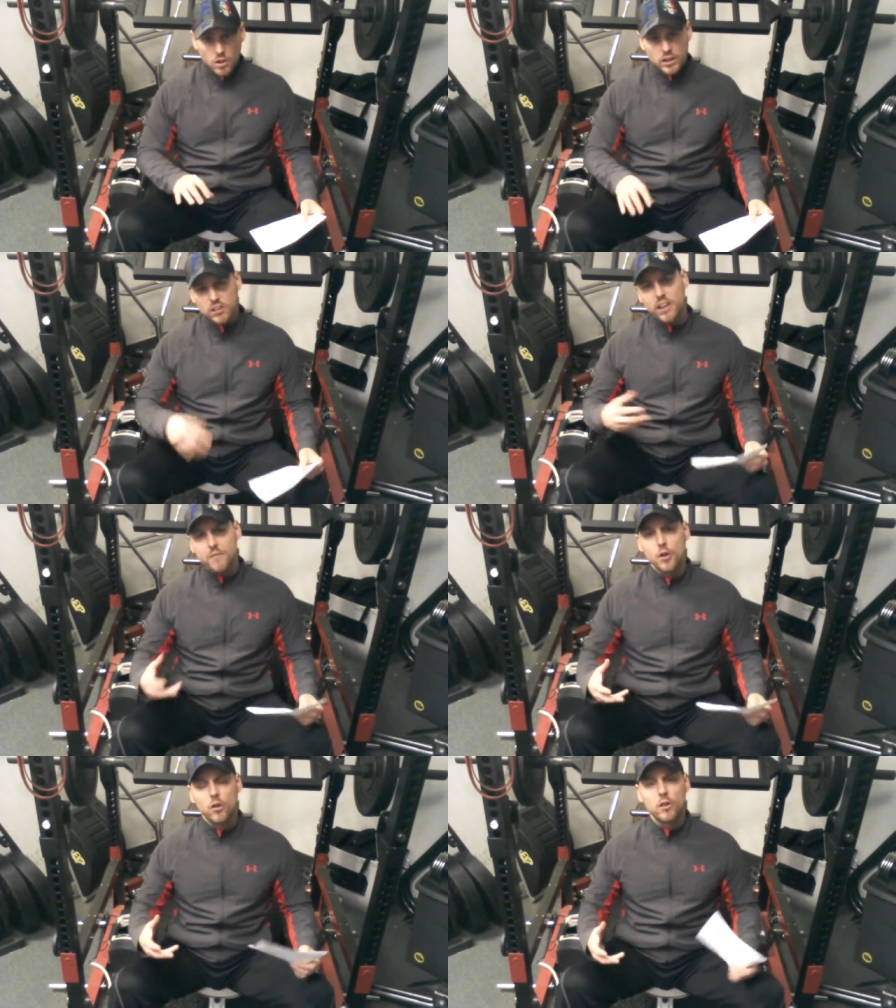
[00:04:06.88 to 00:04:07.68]
it'll
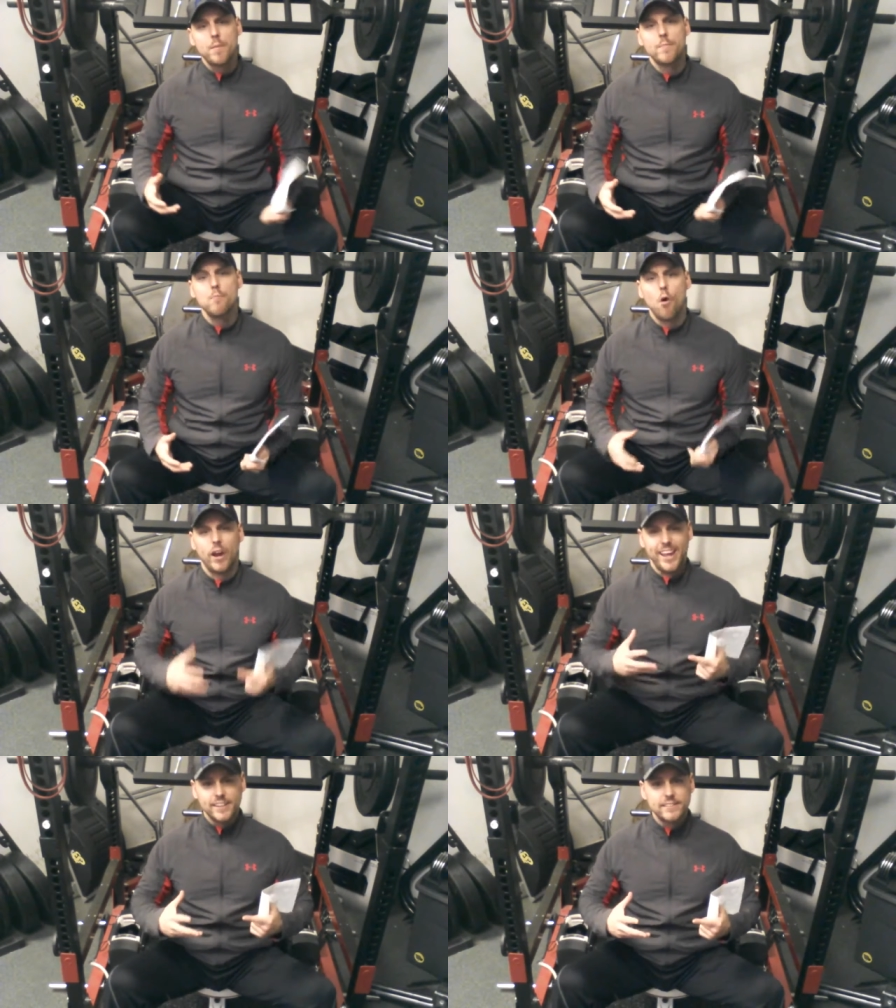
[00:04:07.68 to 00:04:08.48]
give you a little bit
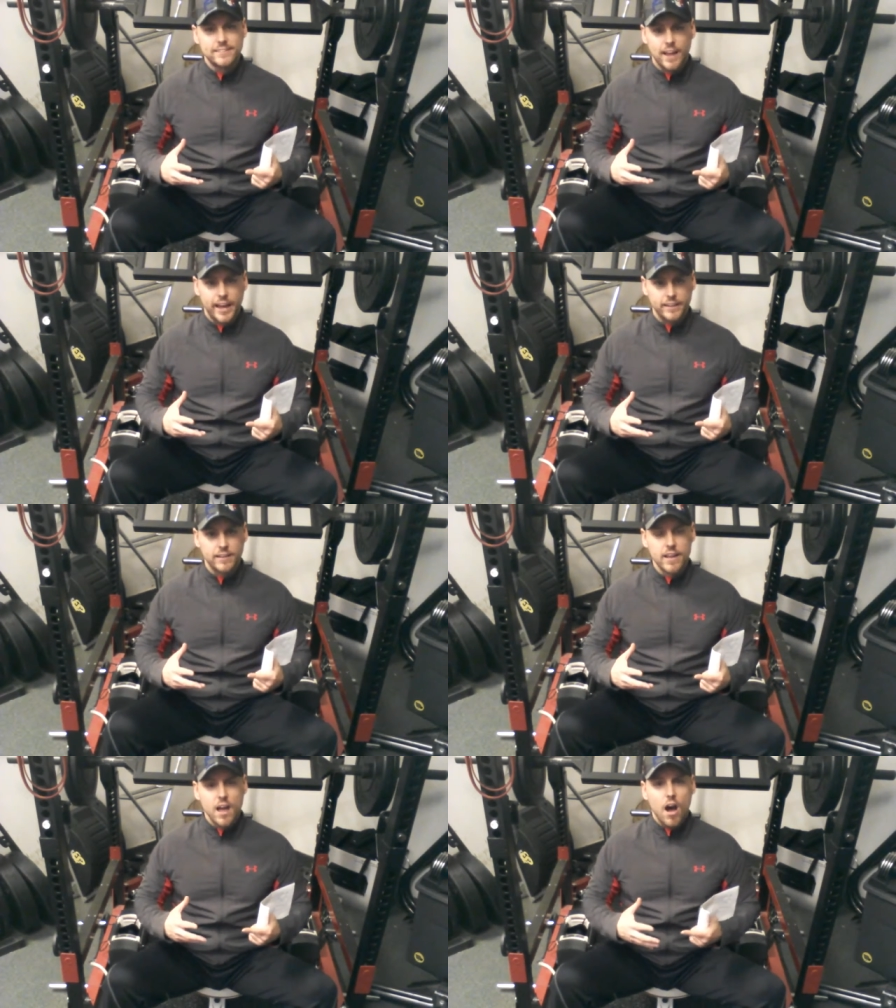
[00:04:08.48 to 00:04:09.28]
more insight
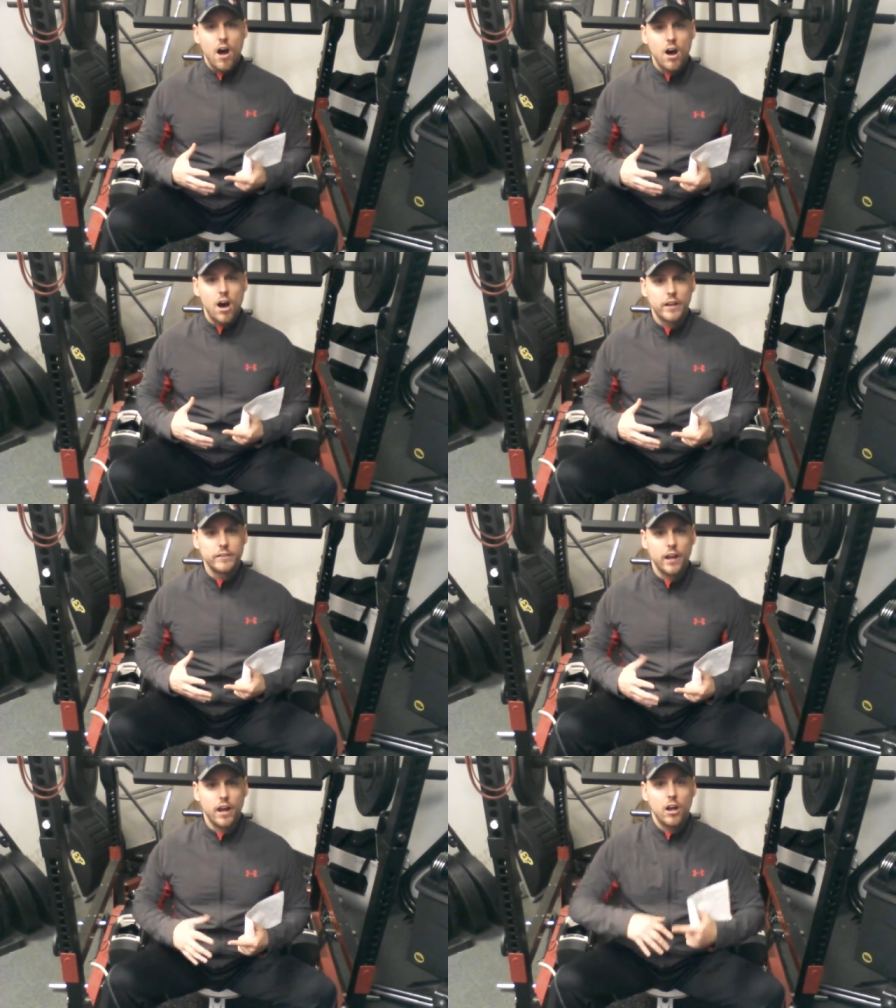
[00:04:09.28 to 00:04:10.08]
on,
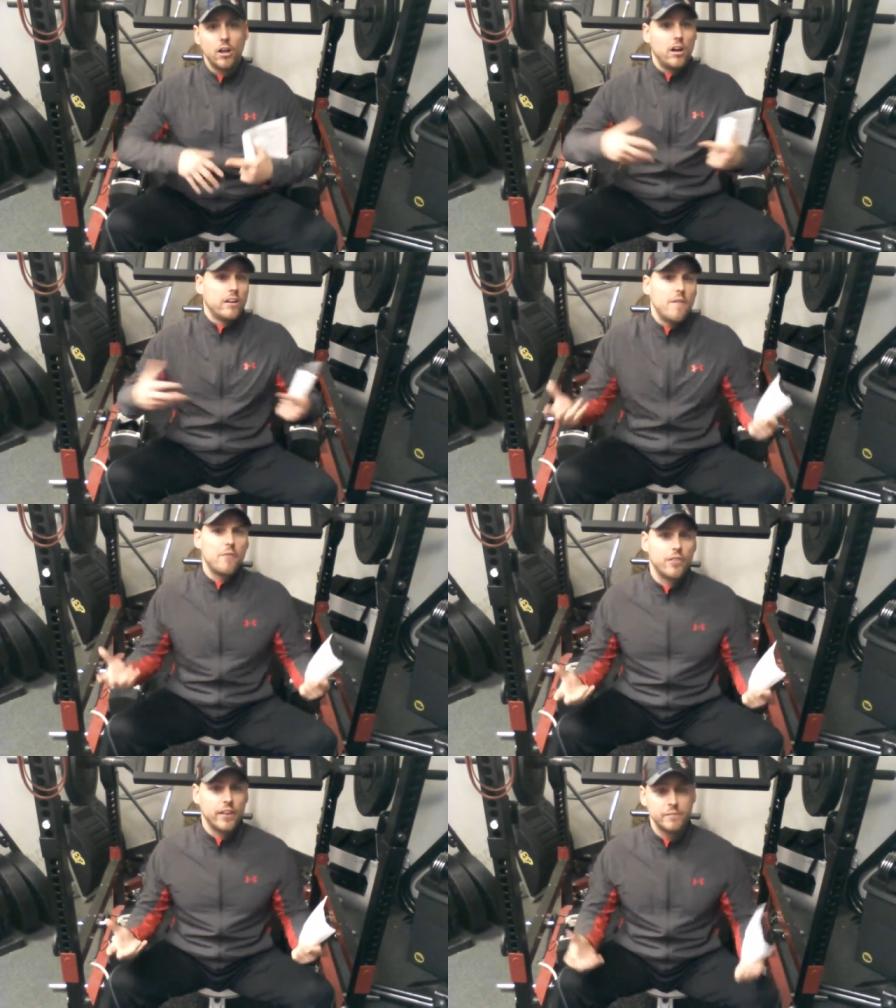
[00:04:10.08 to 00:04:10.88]
on, on
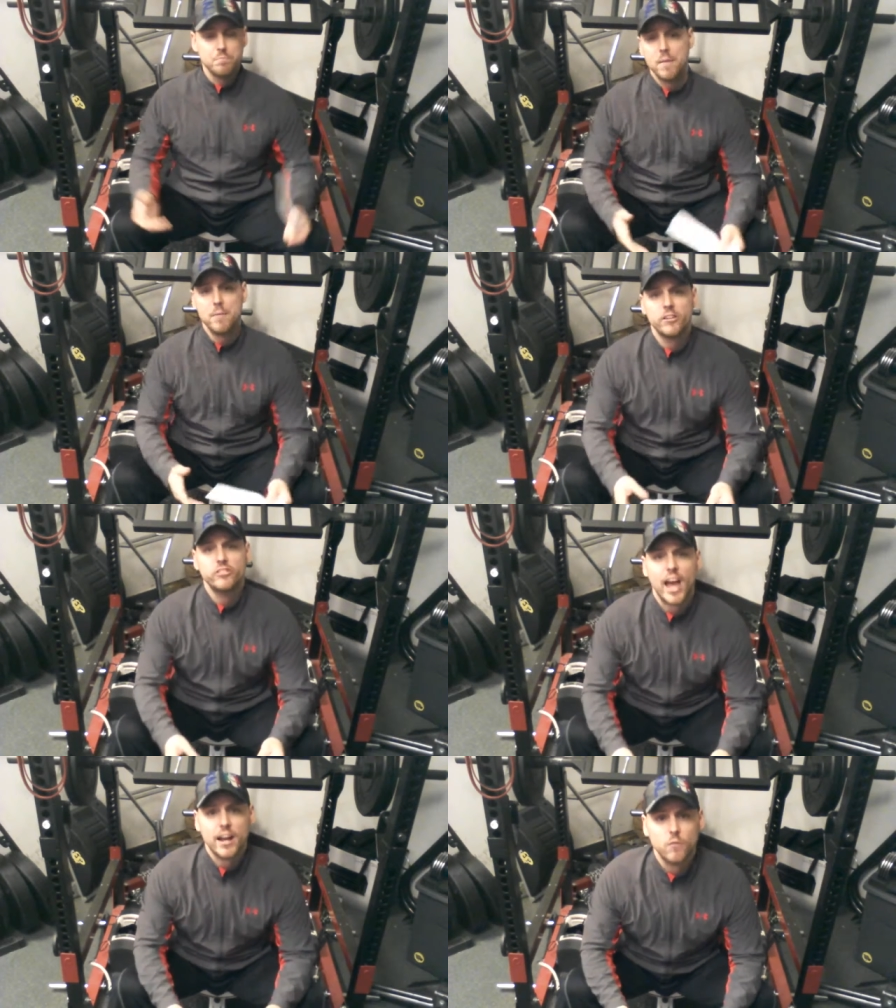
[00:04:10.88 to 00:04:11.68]
everything. Maybe a
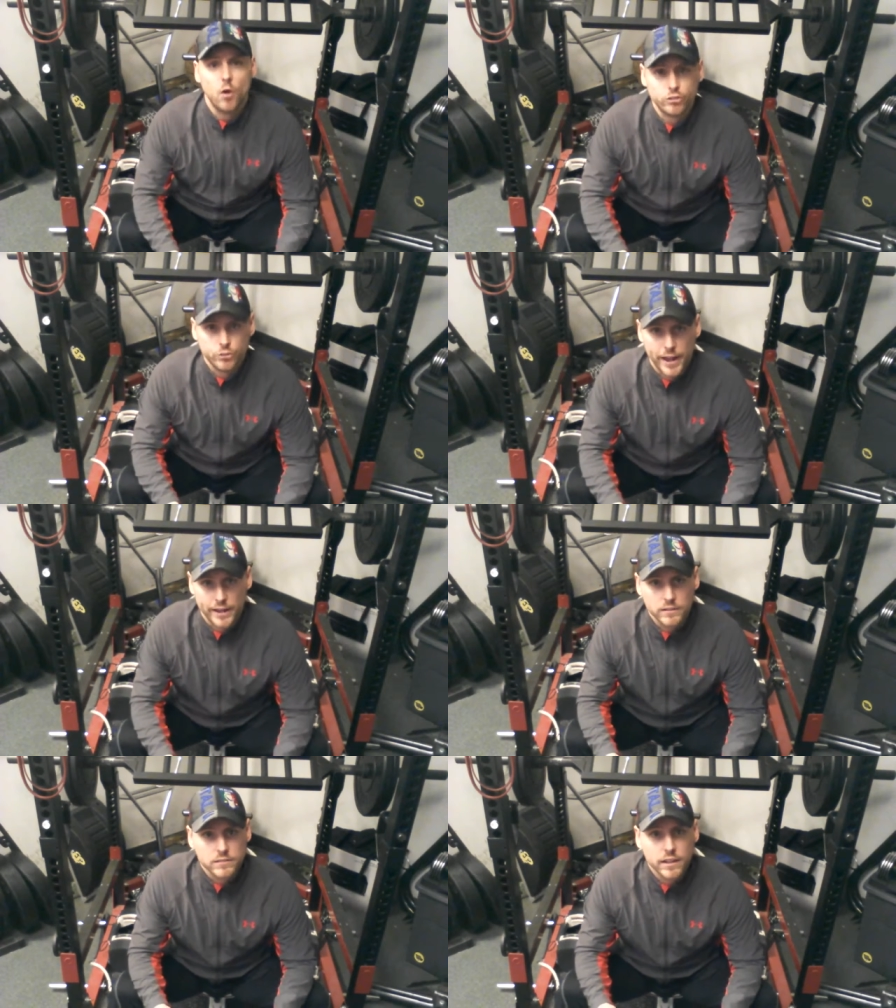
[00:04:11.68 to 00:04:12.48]
jack of all
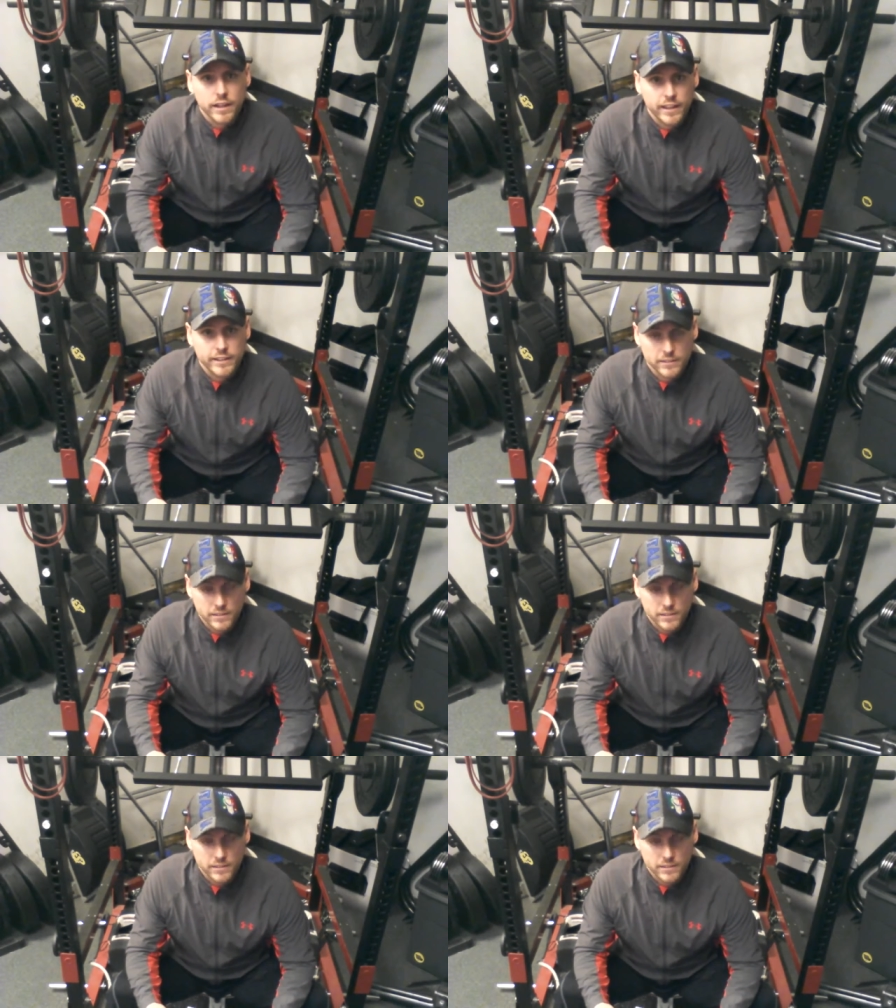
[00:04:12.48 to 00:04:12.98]
trades, what I'd like